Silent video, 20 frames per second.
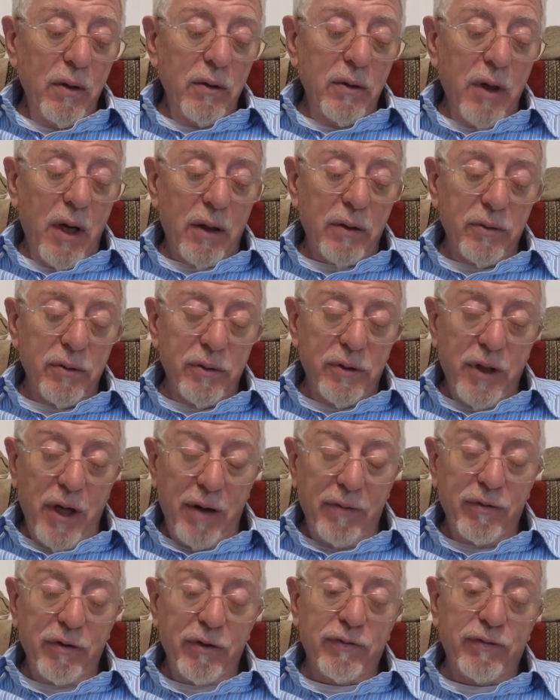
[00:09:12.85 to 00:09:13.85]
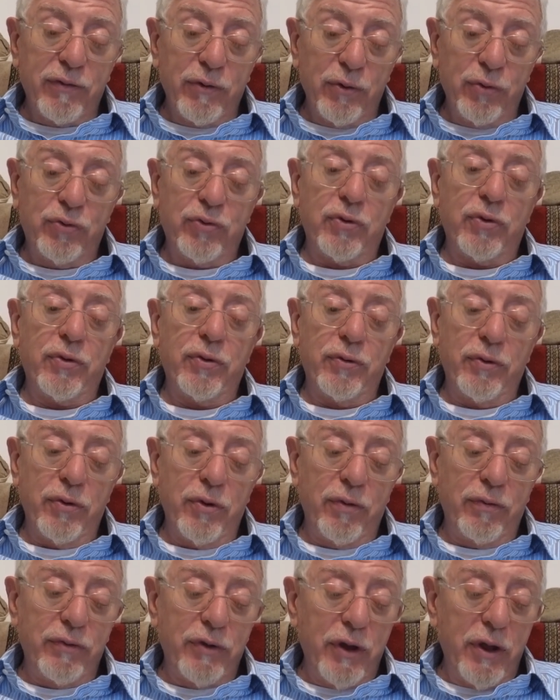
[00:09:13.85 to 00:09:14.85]
Dr. David Flusser
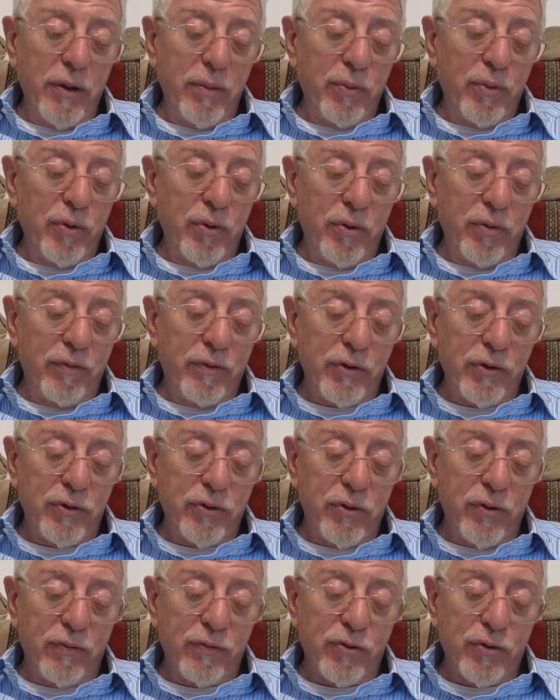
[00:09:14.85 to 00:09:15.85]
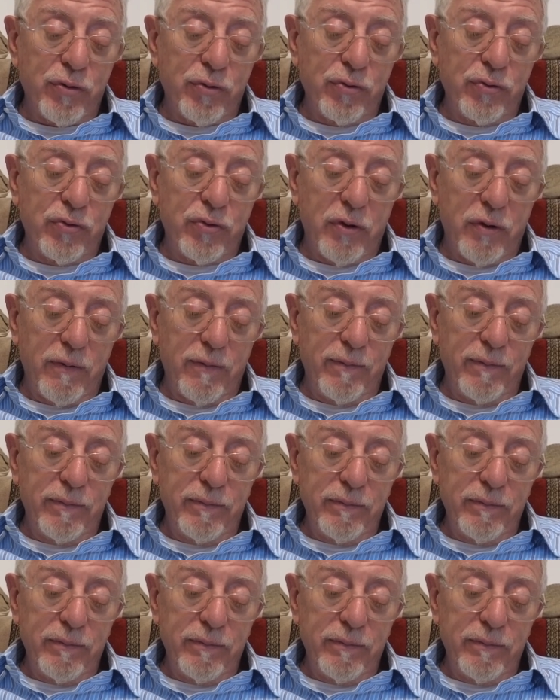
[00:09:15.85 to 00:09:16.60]
of the Hebrew University of Jerusalem